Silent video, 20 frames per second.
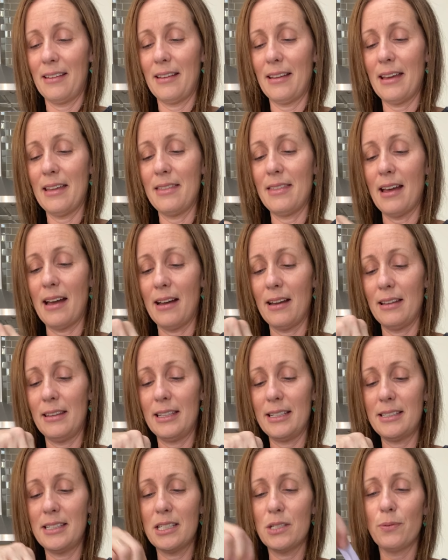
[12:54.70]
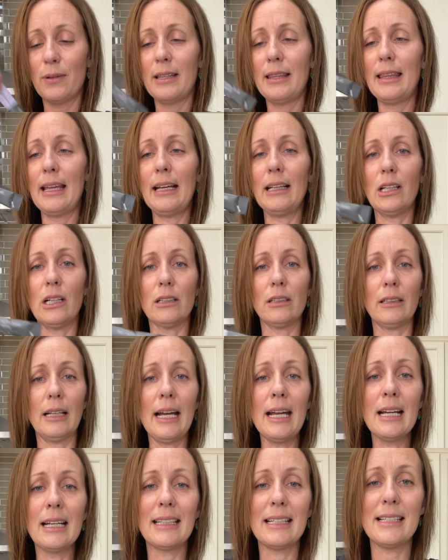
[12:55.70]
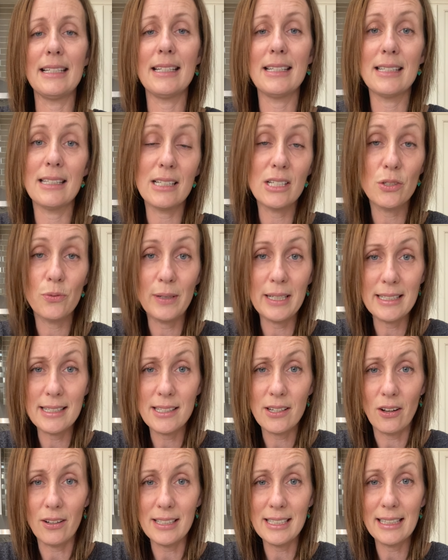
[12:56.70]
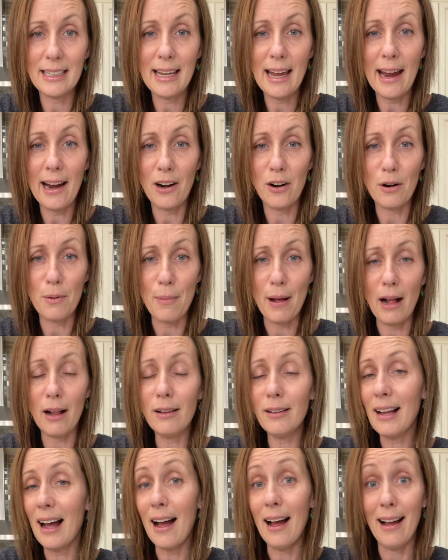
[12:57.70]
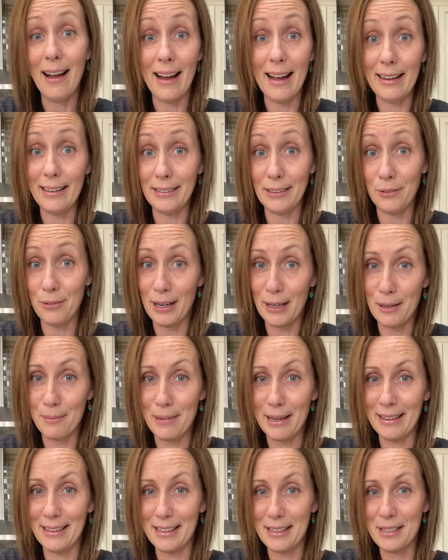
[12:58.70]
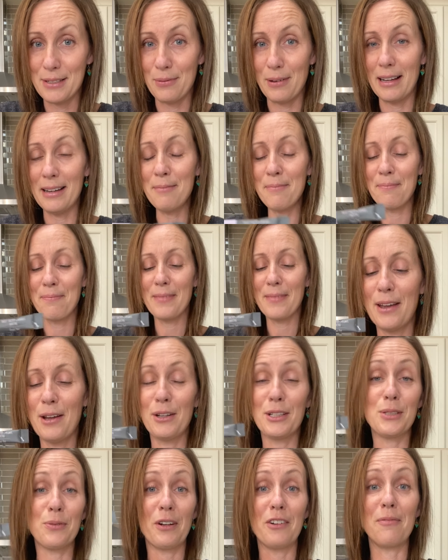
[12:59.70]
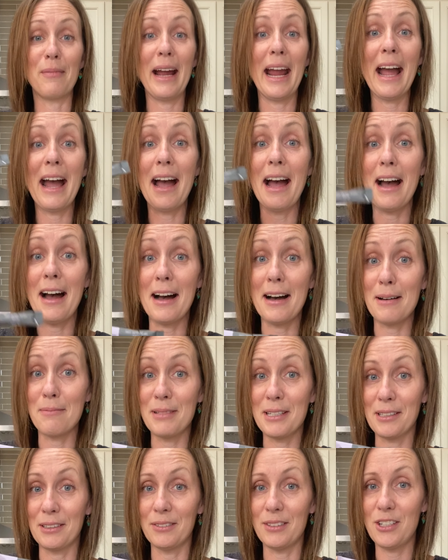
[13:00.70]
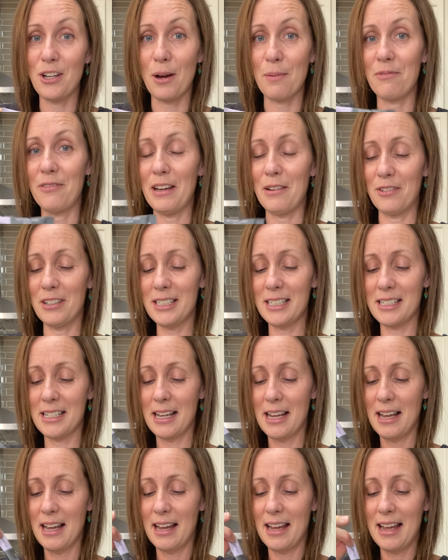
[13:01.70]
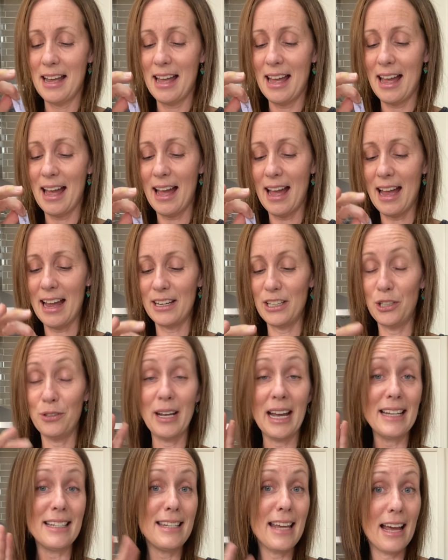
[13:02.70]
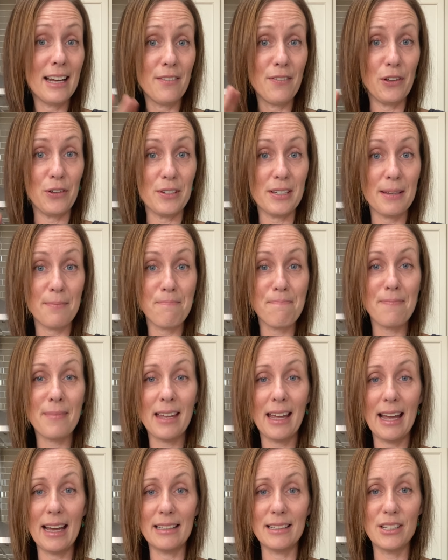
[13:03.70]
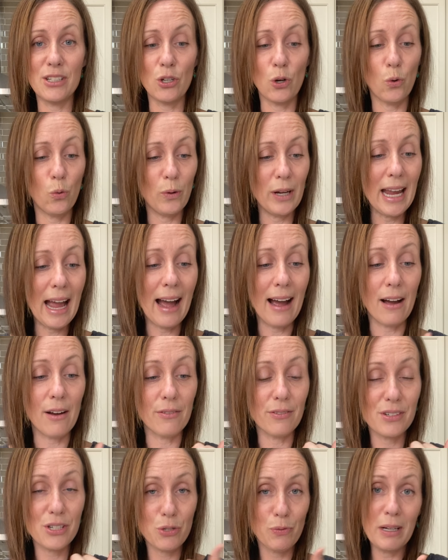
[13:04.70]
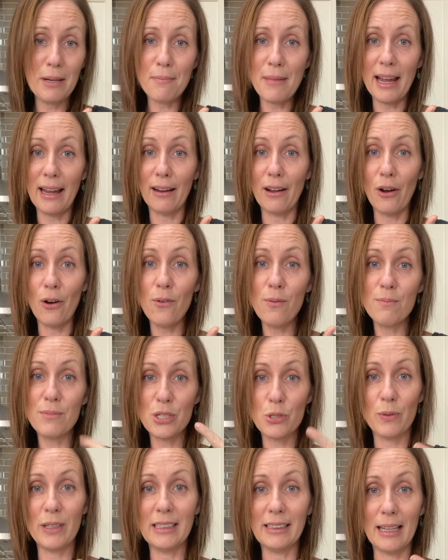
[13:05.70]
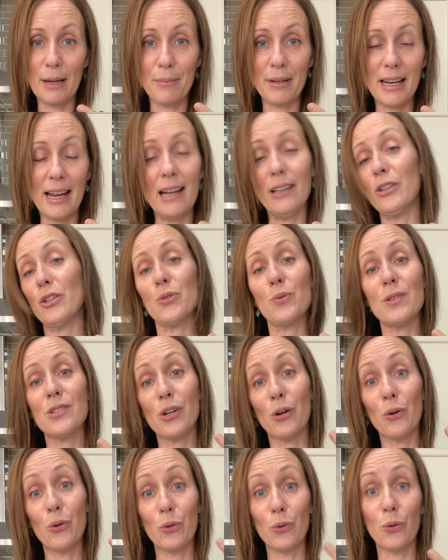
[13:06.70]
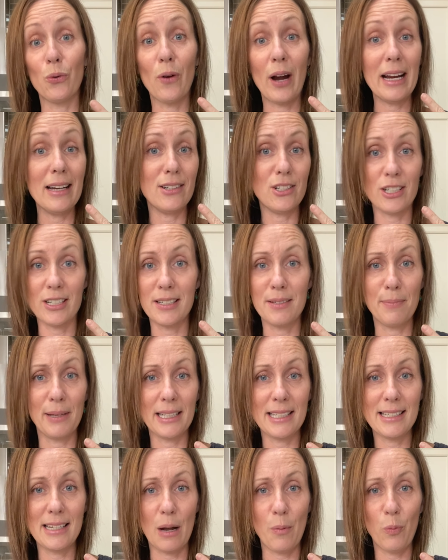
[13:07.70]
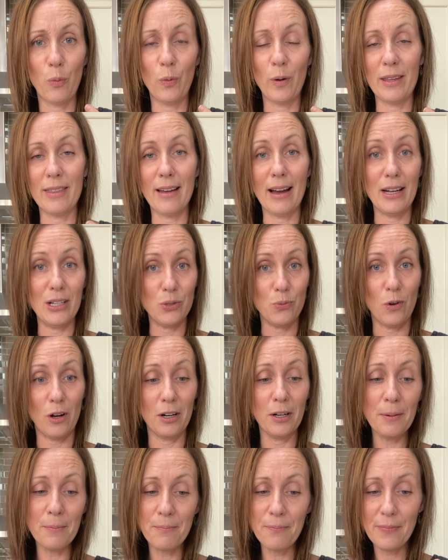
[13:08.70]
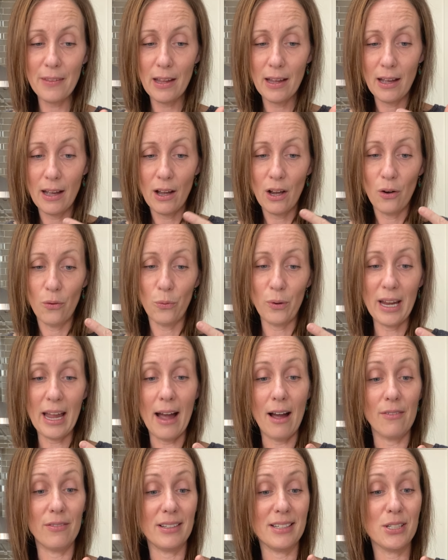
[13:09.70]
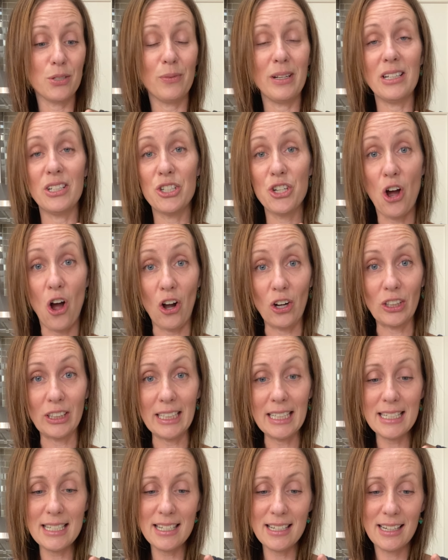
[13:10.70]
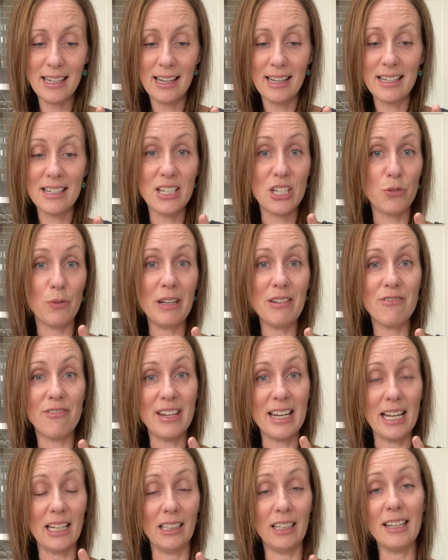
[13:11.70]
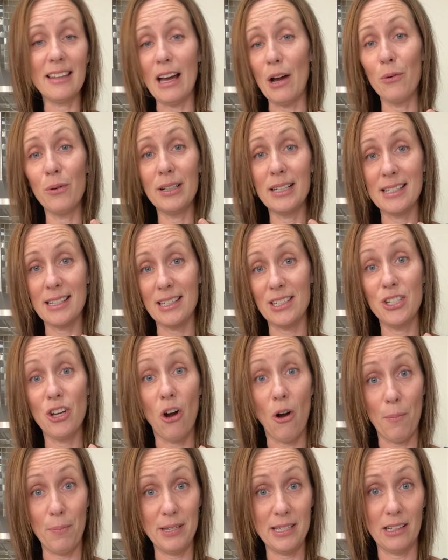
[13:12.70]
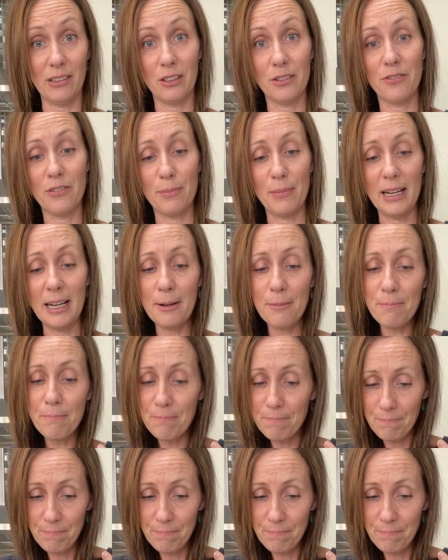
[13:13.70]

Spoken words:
And this is what they look like. This is the sweet salted caramel. Highly recommend this one. It's one of my absolute top favorites. And you get 10 of those. And so we have sweet mango, sweet lemonade. Those ones are great just mixed up with ice water. We have a sweet chocolate, sweet vanilla. That one is a top seller for me.